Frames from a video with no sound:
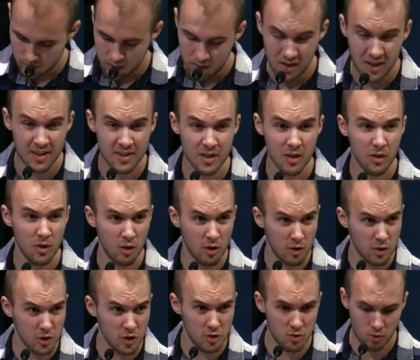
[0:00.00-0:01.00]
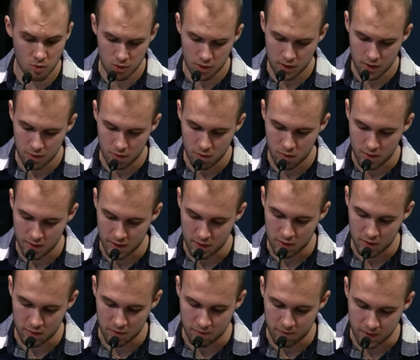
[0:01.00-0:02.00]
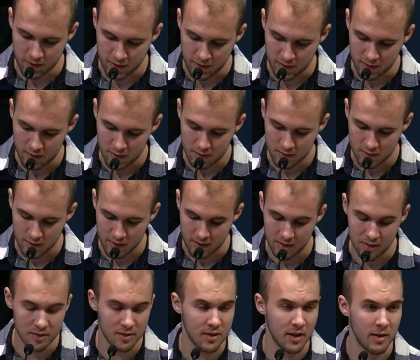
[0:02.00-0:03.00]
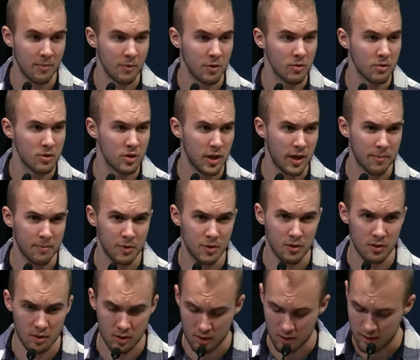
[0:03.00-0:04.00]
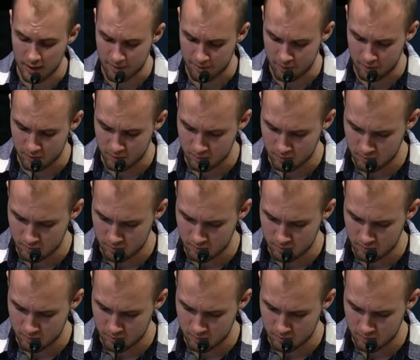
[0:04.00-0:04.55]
It's a long story. You can actually find it in 2 Samuel chapter 11.